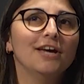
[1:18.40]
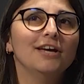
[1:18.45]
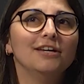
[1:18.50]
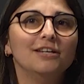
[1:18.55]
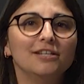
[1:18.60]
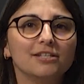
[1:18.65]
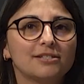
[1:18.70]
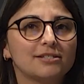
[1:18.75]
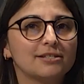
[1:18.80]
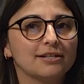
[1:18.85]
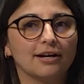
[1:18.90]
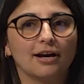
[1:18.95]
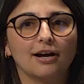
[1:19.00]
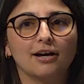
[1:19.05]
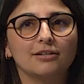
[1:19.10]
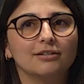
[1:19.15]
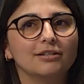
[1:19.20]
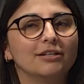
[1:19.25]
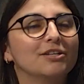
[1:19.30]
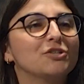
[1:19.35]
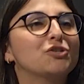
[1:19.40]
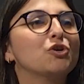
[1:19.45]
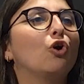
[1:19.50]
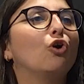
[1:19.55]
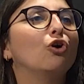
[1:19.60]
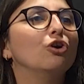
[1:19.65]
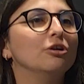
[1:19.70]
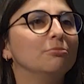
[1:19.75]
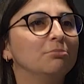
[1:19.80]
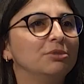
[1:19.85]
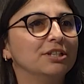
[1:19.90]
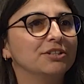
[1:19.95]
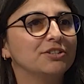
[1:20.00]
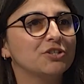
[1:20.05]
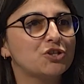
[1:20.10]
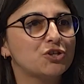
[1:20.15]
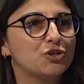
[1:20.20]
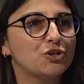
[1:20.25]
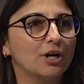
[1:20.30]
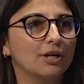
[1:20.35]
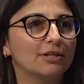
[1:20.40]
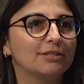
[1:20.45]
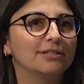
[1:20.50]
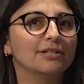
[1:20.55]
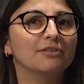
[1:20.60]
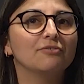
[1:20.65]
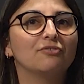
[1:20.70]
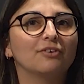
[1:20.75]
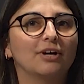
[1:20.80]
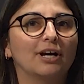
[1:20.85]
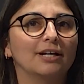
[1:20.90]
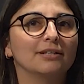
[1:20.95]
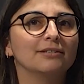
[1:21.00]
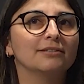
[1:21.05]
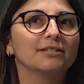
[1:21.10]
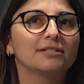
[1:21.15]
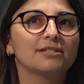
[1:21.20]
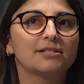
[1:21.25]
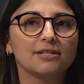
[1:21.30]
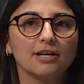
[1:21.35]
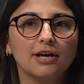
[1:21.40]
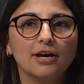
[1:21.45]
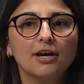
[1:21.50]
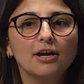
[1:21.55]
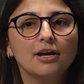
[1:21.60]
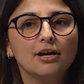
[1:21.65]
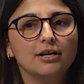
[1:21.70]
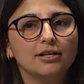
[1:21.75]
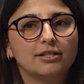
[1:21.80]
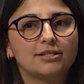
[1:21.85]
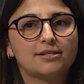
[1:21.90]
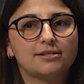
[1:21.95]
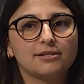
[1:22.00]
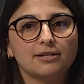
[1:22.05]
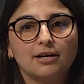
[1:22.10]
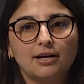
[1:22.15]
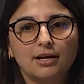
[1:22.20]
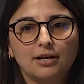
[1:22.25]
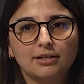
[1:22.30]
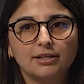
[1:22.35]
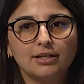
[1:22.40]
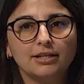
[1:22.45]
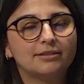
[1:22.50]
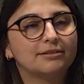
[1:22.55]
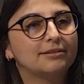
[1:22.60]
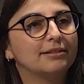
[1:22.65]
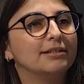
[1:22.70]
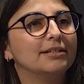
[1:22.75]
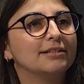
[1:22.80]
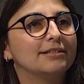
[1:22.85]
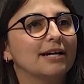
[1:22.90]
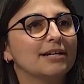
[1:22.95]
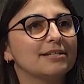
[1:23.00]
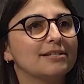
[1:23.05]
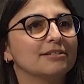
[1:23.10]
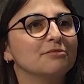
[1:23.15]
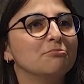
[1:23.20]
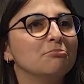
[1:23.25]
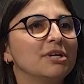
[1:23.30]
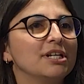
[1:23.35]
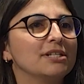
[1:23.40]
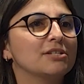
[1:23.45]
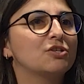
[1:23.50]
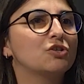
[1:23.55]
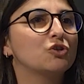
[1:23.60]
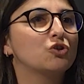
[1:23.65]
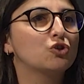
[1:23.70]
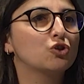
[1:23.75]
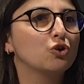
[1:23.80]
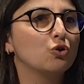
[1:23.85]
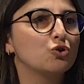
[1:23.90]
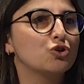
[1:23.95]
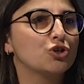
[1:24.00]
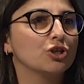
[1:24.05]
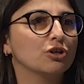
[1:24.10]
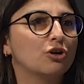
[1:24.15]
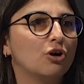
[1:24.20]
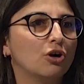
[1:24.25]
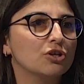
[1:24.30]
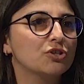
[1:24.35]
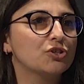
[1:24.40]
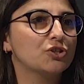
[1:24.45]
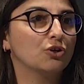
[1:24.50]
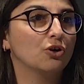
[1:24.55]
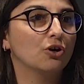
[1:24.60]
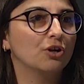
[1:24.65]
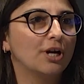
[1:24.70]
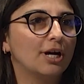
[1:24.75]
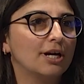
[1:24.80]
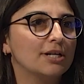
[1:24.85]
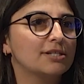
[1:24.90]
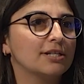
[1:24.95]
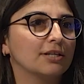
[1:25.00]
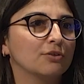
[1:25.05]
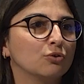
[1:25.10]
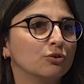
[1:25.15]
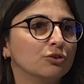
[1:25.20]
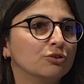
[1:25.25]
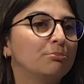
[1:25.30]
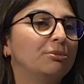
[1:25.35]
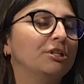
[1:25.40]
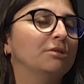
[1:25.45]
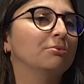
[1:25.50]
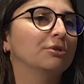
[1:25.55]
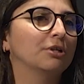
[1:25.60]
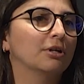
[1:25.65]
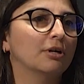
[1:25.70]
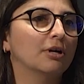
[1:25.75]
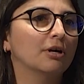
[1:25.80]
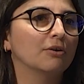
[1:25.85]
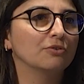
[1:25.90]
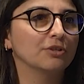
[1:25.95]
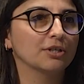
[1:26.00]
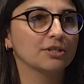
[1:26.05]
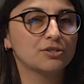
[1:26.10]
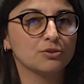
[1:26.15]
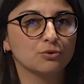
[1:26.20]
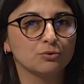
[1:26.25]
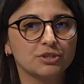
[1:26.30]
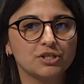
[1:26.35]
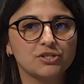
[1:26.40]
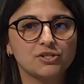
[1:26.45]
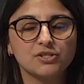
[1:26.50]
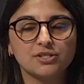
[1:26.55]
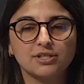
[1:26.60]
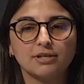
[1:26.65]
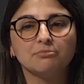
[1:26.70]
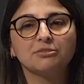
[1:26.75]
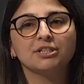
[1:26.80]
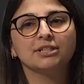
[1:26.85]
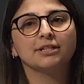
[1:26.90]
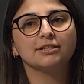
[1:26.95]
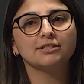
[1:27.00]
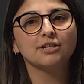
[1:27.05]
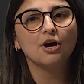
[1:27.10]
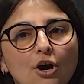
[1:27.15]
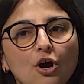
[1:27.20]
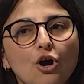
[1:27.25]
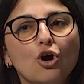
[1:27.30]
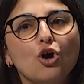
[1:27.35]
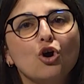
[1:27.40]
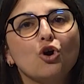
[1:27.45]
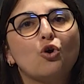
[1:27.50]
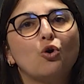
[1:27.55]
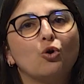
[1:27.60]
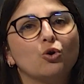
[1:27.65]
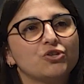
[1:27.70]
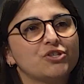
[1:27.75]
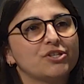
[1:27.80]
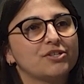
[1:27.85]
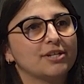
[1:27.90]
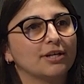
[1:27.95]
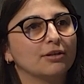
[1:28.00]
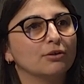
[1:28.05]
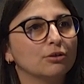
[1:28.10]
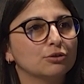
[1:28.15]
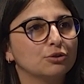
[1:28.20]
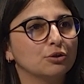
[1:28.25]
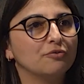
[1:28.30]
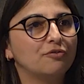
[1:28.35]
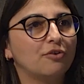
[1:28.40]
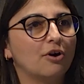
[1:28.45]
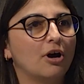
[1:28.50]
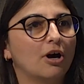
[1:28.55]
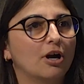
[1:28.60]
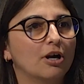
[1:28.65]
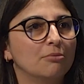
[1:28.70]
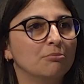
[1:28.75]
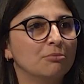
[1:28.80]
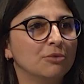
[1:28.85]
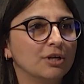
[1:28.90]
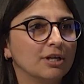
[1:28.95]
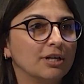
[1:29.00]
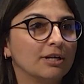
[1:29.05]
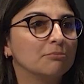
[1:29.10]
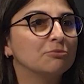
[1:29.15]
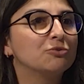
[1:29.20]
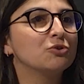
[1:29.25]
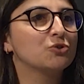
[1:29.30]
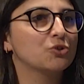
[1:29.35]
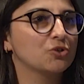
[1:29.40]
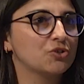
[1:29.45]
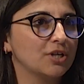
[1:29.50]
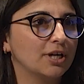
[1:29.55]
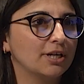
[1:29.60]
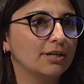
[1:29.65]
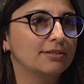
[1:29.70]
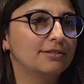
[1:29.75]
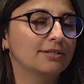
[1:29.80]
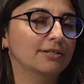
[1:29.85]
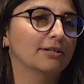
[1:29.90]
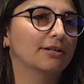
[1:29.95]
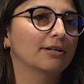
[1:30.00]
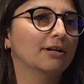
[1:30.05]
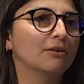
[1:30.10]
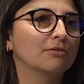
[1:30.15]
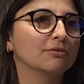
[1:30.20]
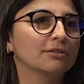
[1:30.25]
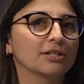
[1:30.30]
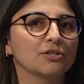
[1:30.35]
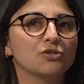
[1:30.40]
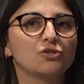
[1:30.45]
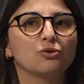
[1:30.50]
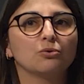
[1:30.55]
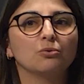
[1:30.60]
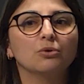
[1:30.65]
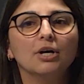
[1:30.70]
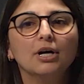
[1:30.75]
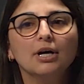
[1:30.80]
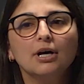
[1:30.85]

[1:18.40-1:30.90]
is horribly destructive, and it has an immense social cost on us and all the people around us. So this is something that causes a lot of harm to society around us. So